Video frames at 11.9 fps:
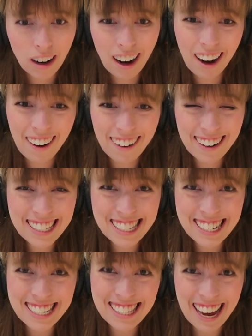God. Oh, it's
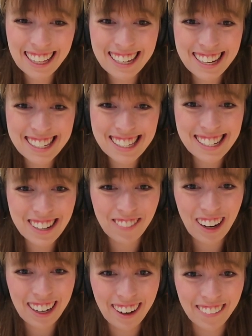just like the
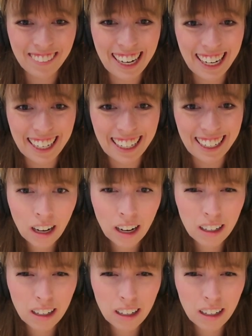season 1 opening.